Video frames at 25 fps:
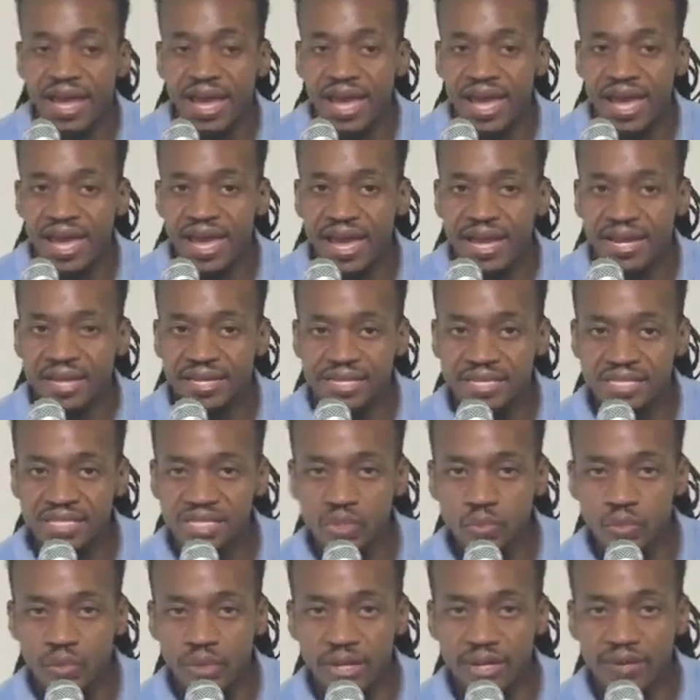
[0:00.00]
And this
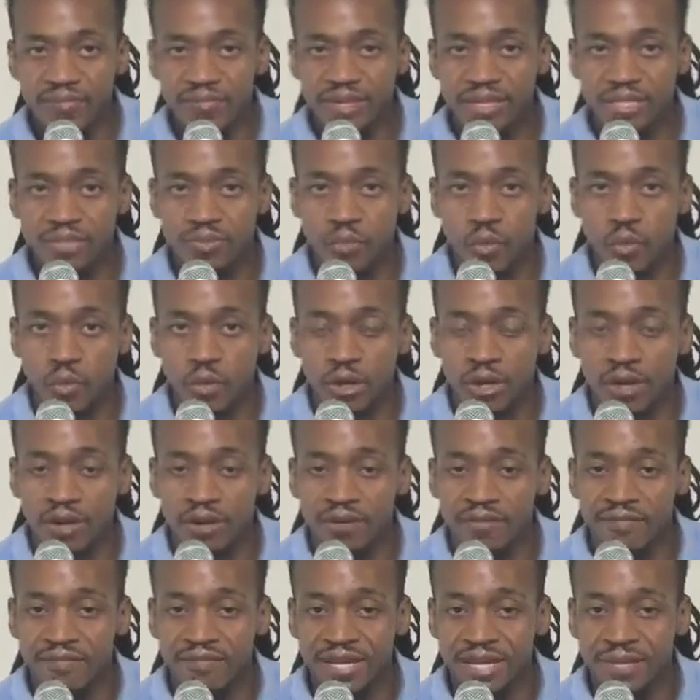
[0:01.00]
is one of his
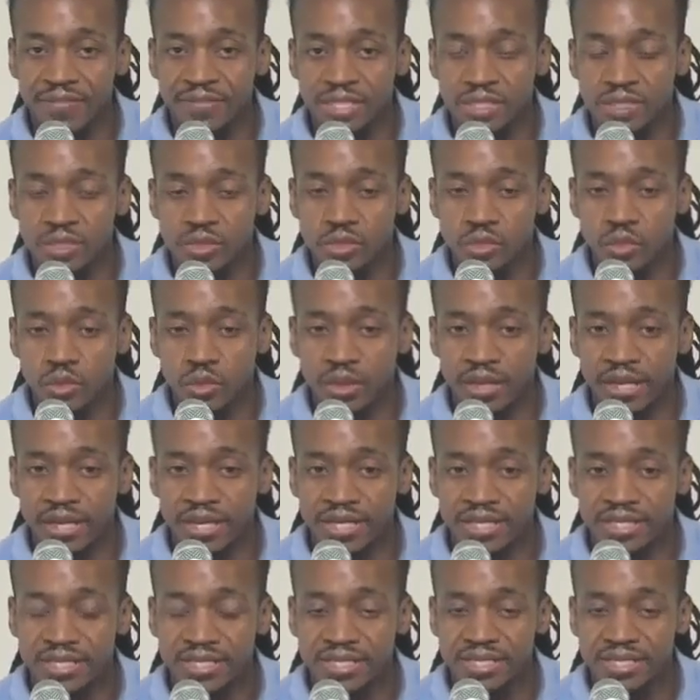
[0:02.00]
more famous stories.